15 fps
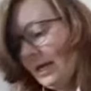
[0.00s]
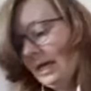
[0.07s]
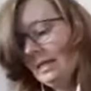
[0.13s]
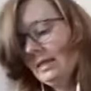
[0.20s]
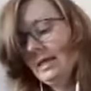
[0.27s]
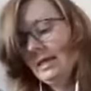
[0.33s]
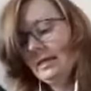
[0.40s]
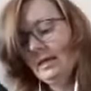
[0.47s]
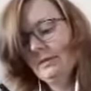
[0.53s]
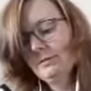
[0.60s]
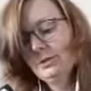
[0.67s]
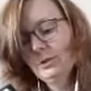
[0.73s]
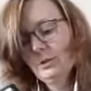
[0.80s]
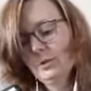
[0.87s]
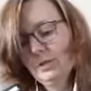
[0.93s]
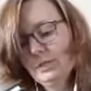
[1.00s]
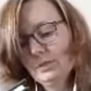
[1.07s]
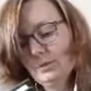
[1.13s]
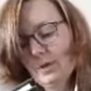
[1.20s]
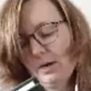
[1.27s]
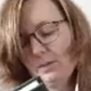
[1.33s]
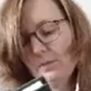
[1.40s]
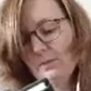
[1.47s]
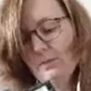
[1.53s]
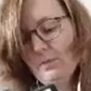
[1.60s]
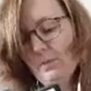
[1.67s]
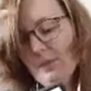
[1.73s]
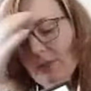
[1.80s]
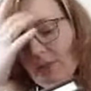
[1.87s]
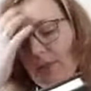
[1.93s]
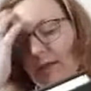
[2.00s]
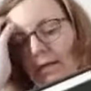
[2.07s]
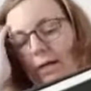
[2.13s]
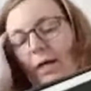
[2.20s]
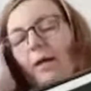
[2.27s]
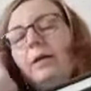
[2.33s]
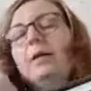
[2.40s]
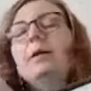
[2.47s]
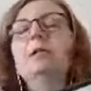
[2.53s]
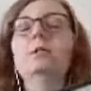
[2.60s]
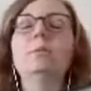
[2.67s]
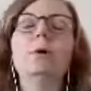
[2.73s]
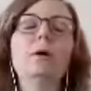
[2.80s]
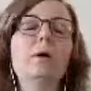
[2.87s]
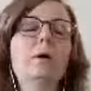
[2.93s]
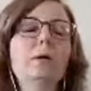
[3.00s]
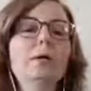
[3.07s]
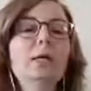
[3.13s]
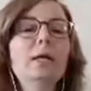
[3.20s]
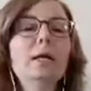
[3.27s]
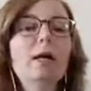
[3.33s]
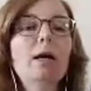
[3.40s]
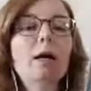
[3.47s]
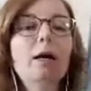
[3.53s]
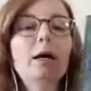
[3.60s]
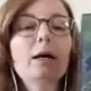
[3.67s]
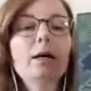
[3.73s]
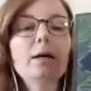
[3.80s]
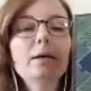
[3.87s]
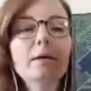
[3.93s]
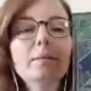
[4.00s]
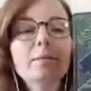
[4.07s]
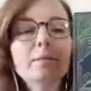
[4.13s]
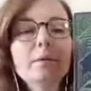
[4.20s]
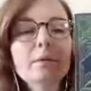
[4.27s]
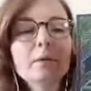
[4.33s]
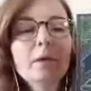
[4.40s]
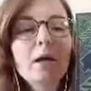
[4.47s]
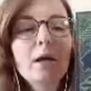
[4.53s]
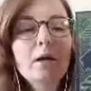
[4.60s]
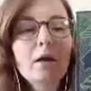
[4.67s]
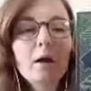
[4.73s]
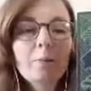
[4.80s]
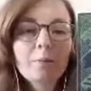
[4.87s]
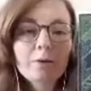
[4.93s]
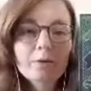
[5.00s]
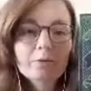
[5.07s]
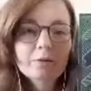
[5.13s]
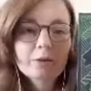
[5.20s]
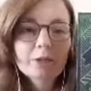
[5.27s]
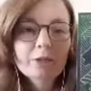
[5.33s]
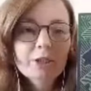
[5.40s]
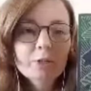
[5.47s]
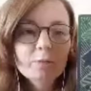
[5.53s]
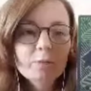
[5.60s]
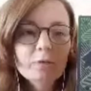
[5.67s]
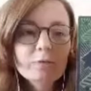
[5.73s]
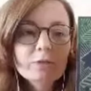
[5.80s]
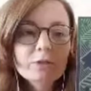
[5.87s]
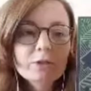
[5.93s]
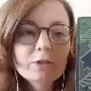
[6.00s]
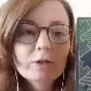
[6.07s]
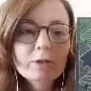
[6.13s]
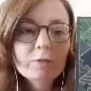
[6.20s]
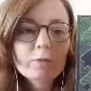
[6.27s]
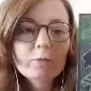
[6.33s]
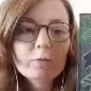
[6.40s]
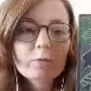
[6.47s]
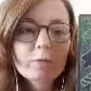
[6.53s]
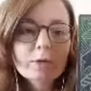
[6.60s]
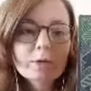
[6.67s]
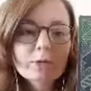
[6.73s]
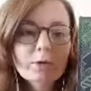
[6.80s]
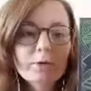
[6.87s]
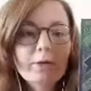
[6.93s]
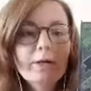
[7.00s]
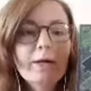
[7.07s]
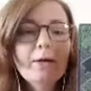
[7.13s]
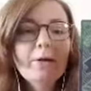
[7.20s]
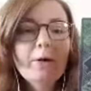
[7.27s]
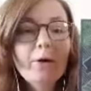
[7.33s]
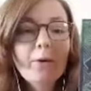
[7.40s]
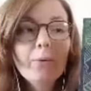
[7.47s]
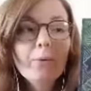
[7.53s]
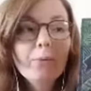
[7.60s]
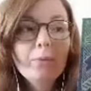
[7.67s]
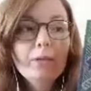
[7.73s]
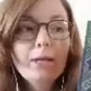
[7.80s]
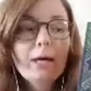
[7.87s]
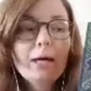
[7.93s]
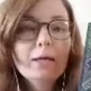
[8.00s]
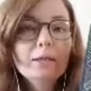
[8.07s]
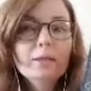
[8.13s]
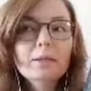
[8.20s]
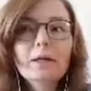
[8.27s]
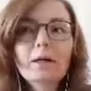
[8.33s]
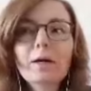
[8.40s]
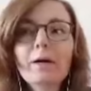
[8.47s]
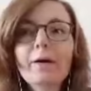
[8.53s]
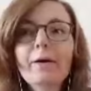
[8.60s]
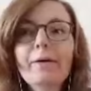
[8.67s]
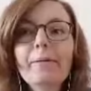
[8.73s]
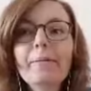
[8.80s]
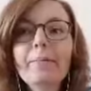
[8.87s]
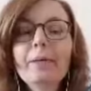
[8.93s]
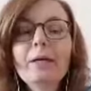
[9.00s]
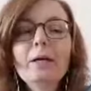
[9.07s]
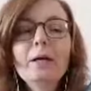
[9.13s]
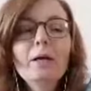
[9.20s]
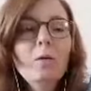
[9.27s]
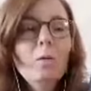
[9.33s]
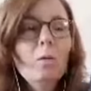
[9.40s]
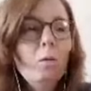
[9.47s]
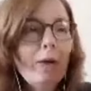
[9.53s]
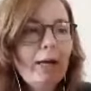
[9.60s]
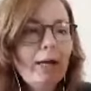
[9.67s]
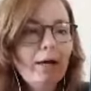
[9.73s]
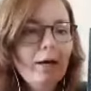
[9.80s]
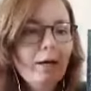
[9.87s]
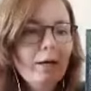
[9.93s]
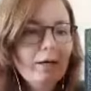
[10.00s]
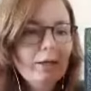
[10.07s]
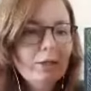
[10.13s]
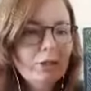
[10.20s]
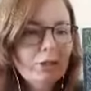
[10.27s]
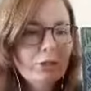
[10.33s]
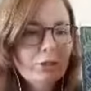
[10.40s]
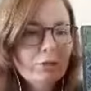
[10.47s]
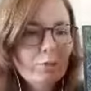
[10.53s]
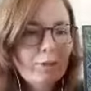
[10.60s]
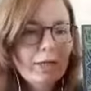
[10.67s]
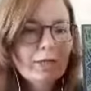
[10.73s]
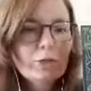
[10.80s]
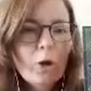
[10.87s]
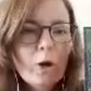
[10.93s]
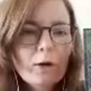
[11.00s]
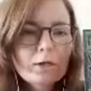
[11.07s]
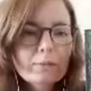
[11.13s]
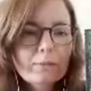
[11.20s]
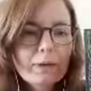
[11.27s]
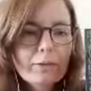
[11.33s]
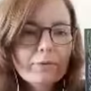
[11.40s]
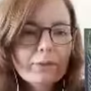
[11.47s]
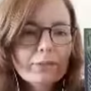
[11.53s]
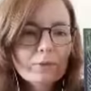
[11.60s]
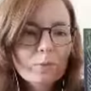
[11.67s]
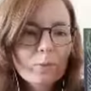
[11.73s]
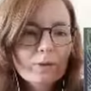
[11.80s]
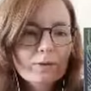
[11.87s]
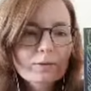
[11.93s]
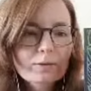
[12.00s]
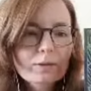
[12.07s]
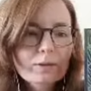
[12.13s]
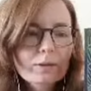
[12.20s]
and then, and I've shown this around before as, I, as well, um, a copy of Virginia Woolf's A Room of One's Own. And I know that um, when, I sh when I talked about this one,